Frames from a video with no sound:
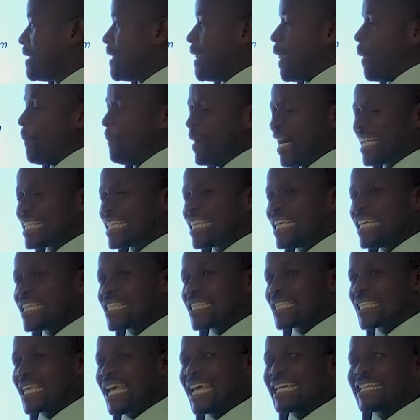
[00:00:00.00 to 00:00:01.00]
But he
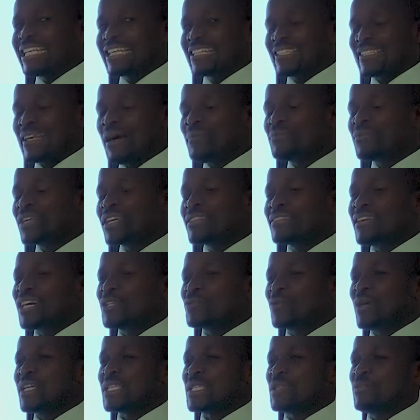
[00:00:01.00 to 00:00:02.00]
said something
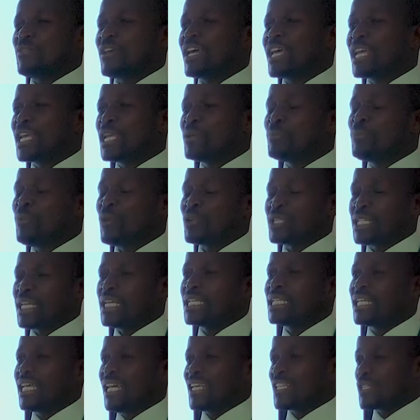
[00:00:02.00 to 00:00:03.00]
that was very
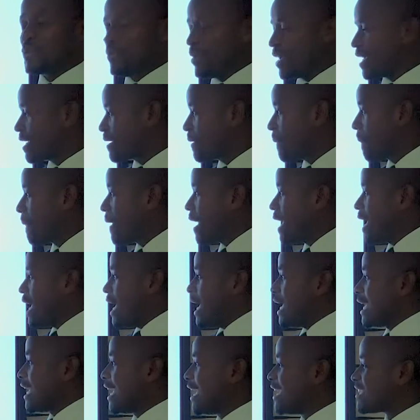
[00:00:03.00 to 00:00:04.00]
important,
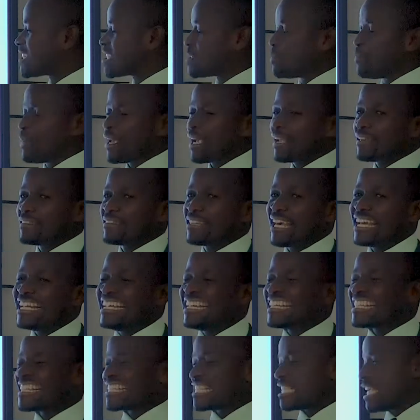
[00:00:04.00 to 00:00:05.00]
Herzberg
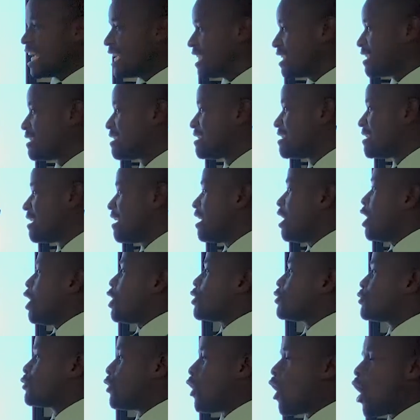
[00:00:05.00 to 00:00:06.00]
then said,
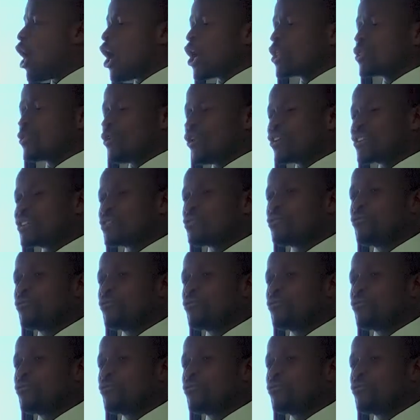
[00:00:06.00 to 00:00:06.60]
though those